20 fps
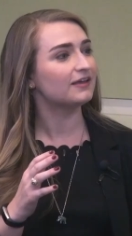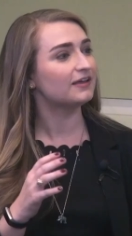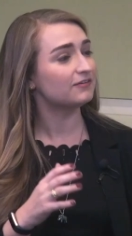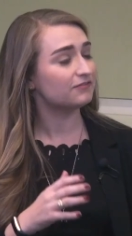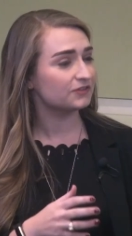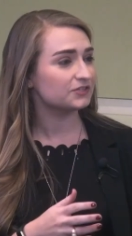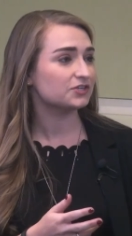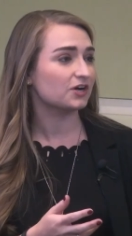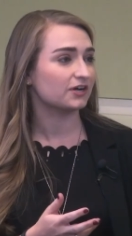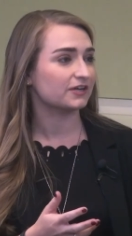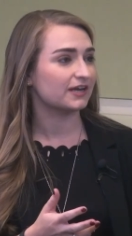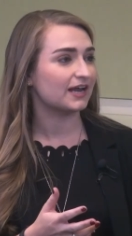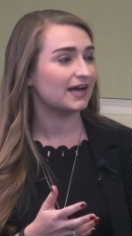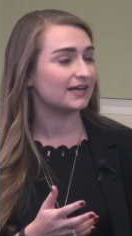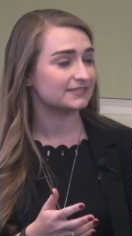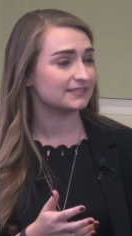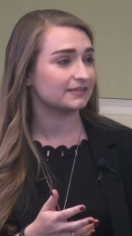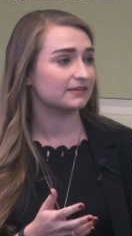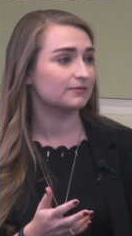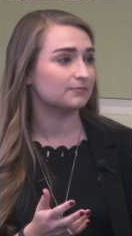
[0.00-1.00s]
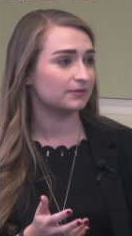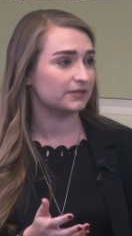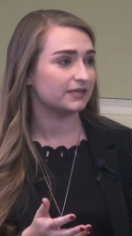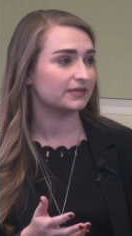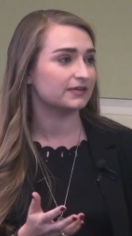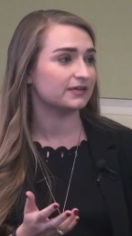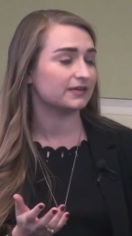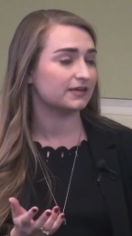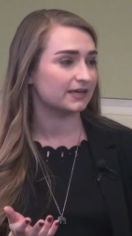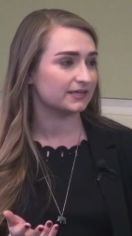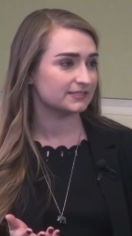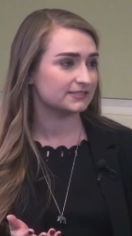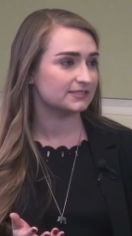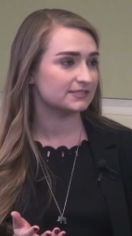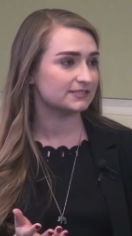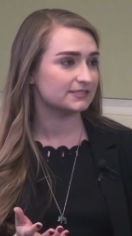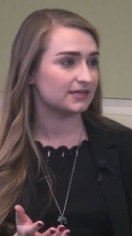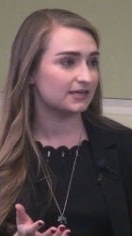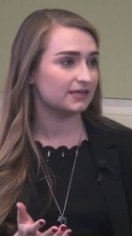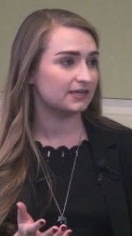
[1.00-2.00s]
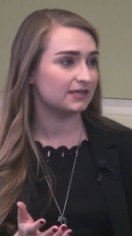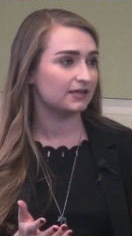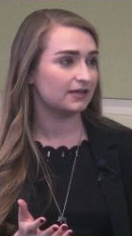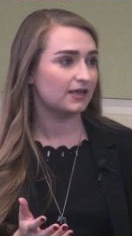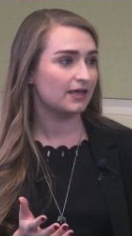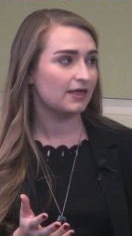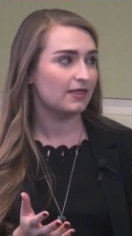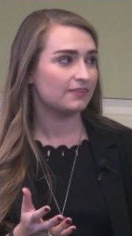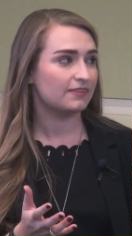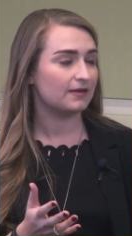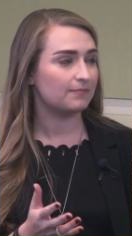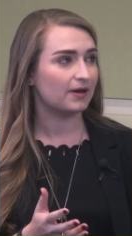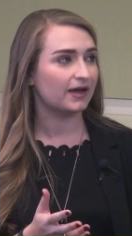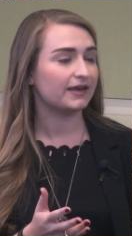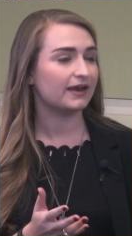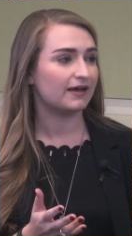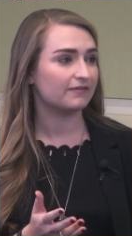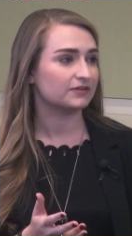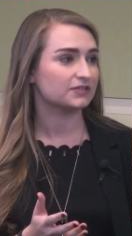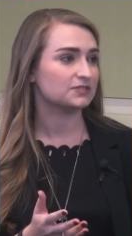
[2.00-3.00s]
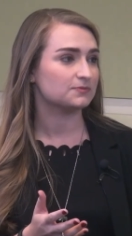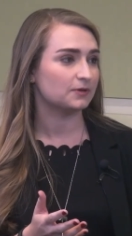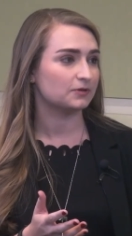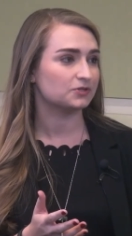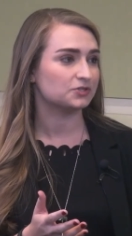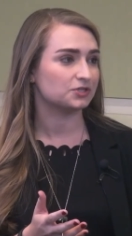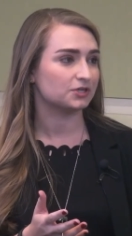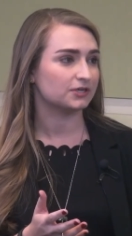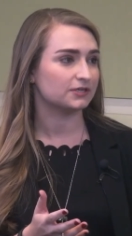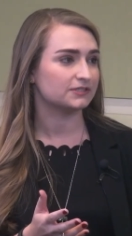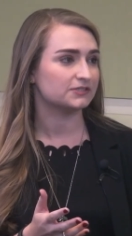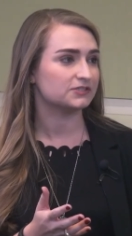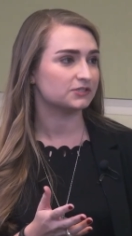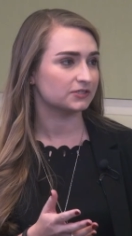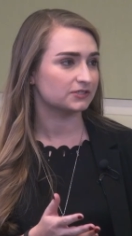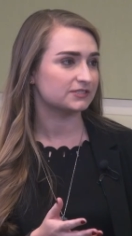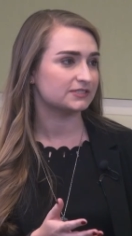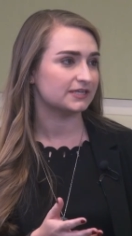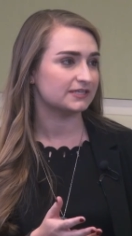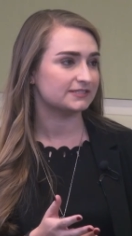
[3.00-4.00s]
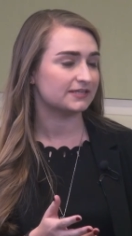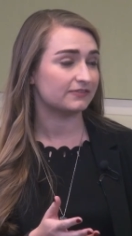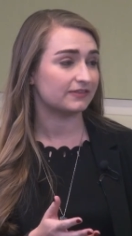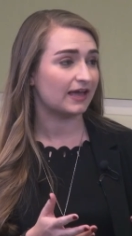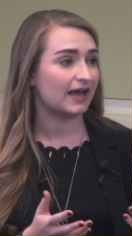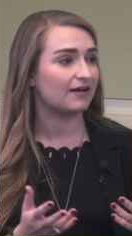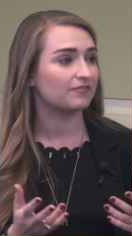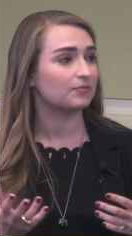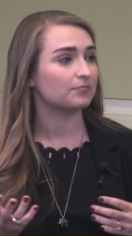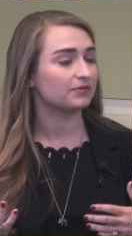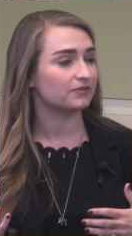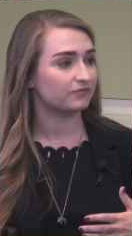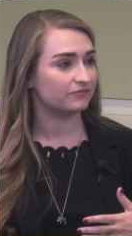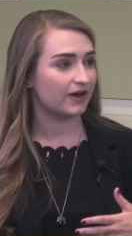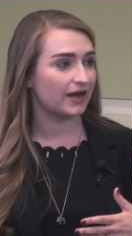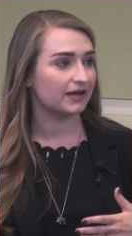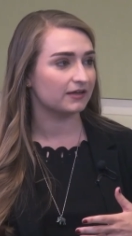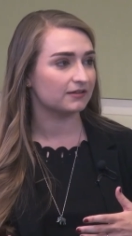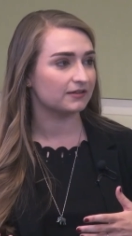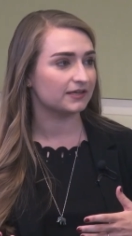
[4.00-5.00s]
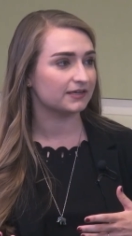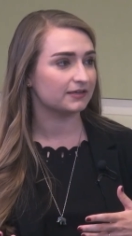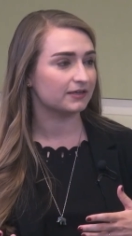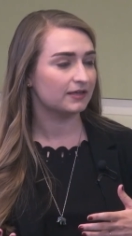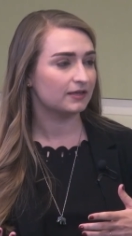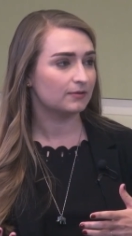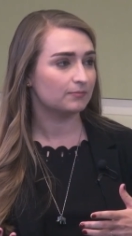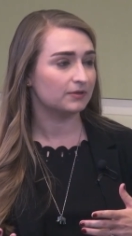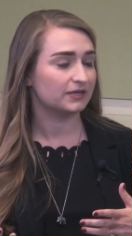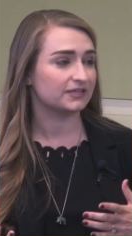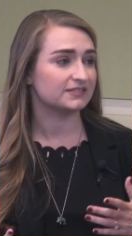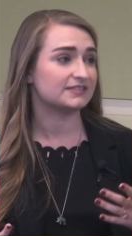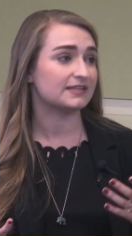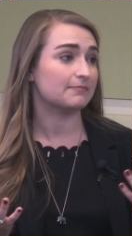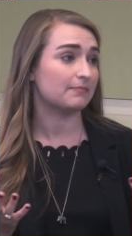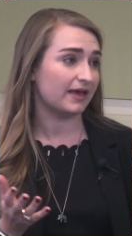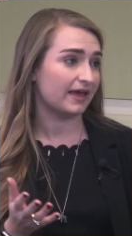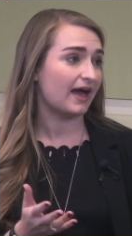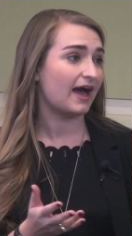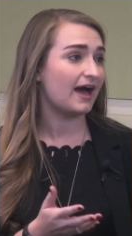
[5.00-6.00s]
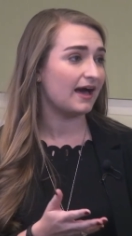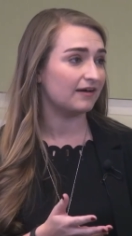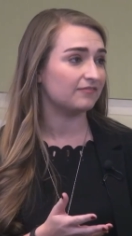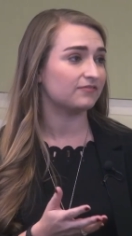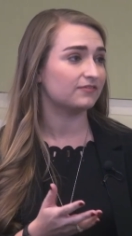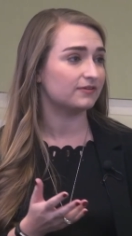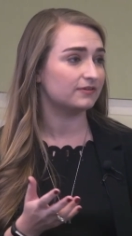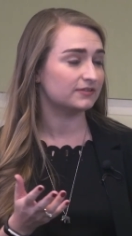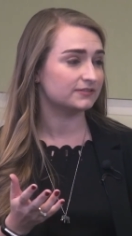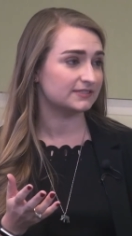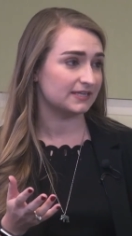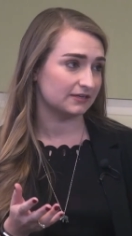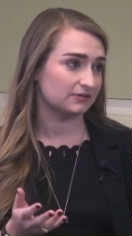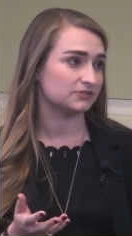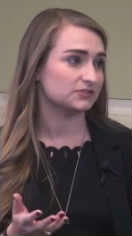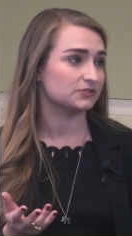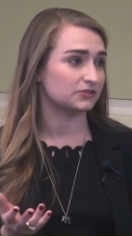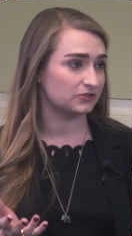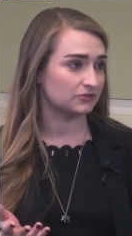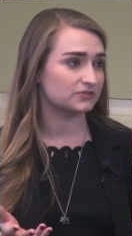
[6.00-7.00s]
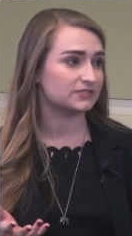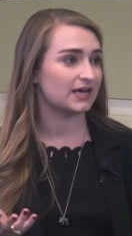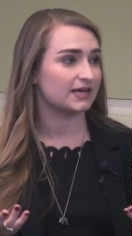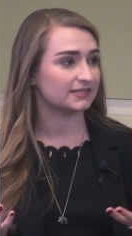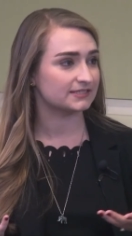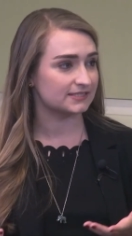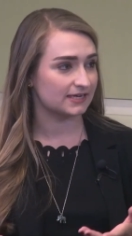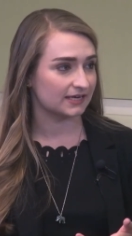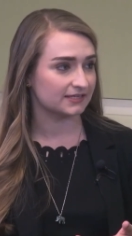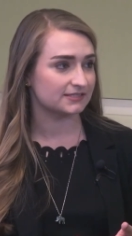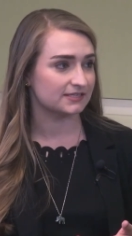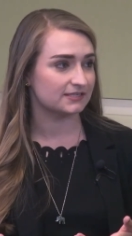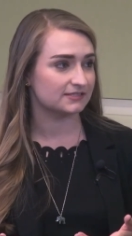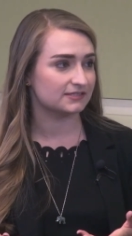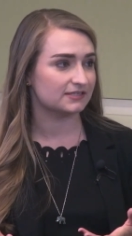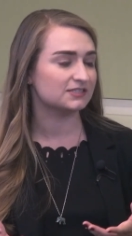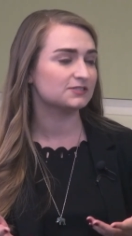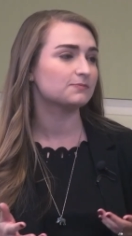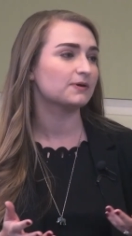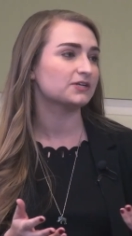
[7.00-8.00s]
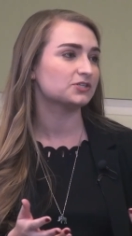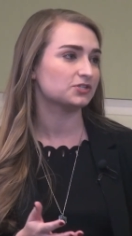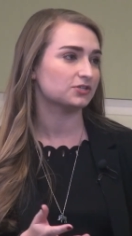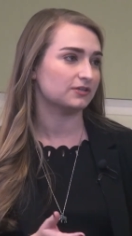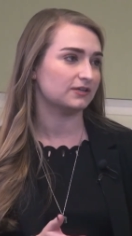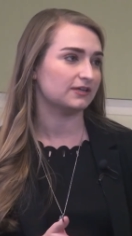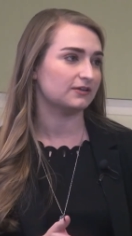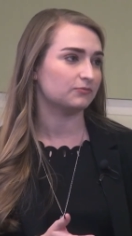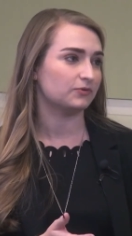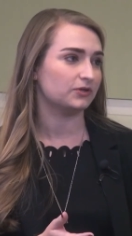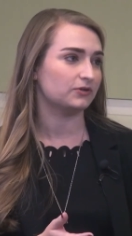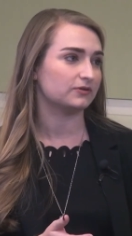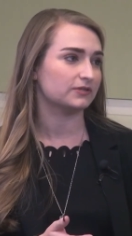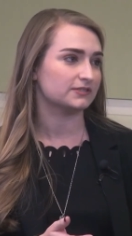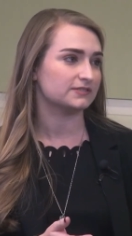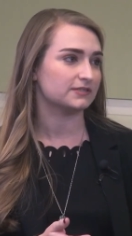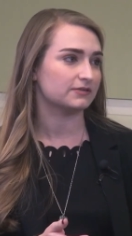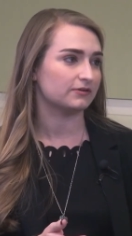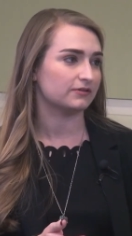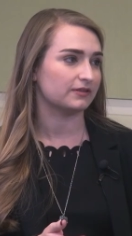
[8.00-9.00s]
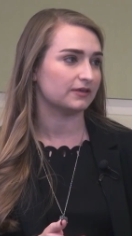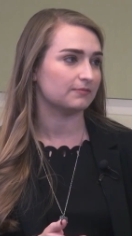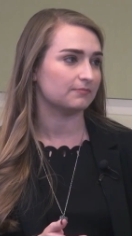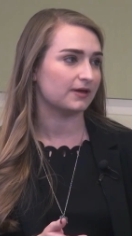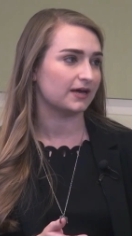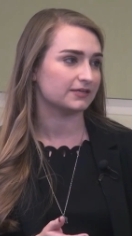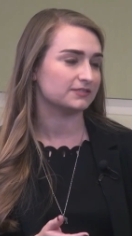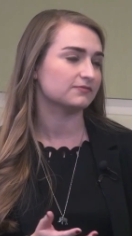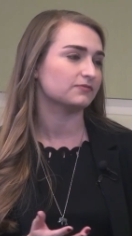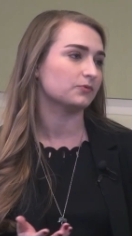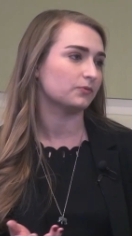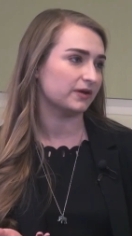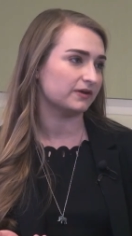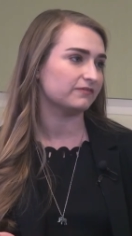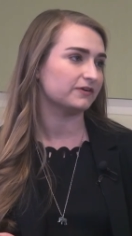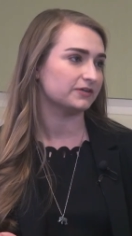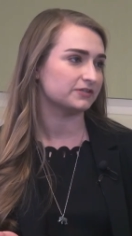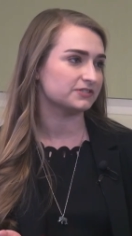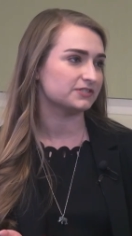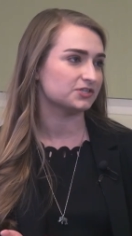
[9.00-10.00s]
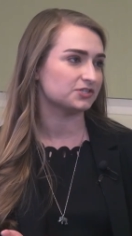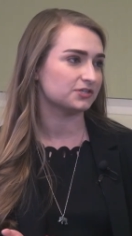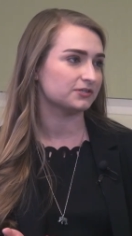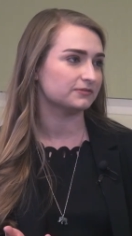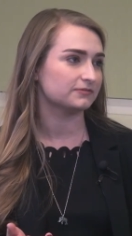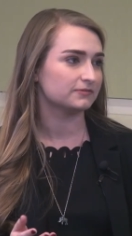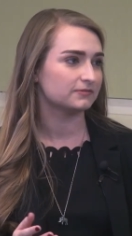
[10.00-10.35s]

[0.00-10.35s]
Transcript: If the target hasn't completed an exit study, they might have exposure in certain states that they haven't been filing because they may have sales and use tax nexus, especially when you consider the impact of the Wayfair decision.